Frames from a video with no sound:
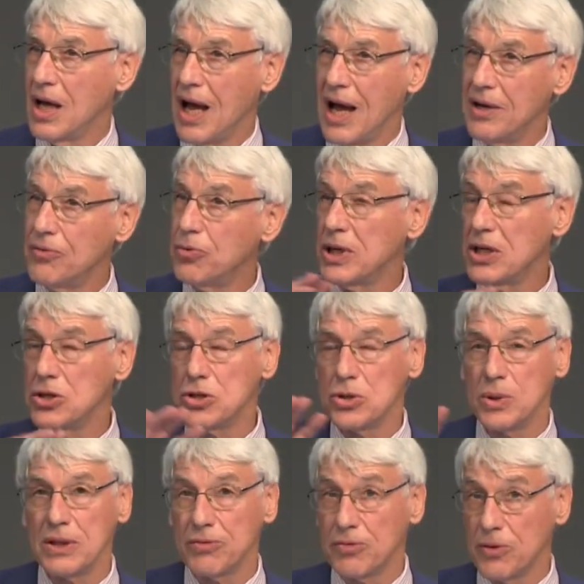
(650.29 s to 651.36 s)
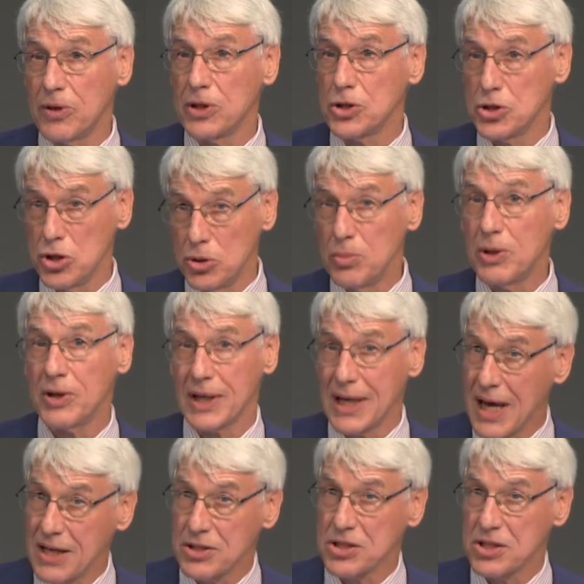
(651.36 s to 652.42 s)
and if we can do it for a tumor, a
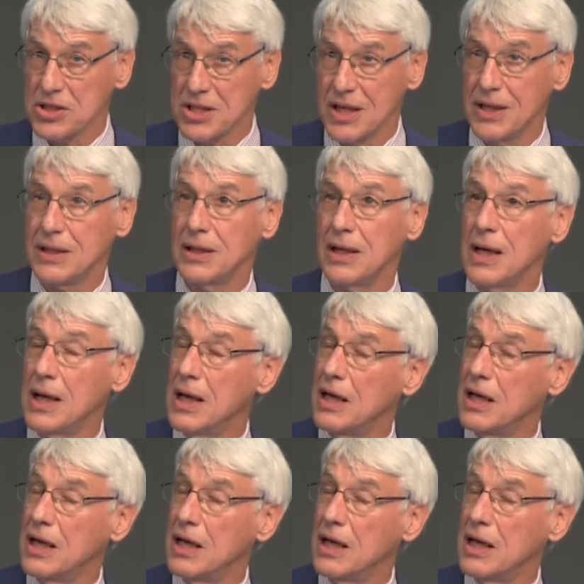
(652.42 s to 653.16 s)
cancer cell,